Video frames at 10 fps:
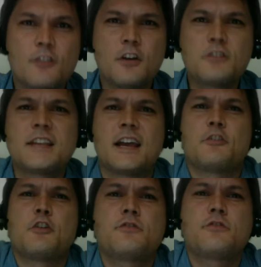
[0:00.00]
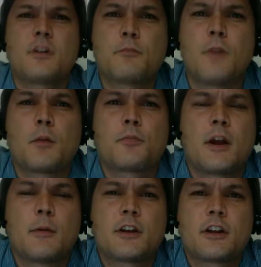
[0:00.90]
Those are our
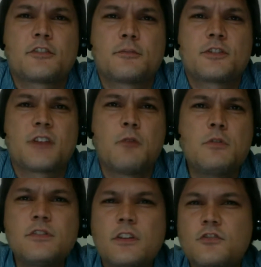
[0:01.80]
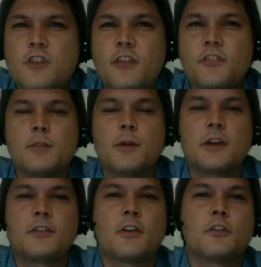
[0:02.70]
primary customers. I wouldn't say just
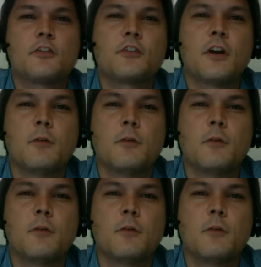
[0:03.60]
eBay sellers.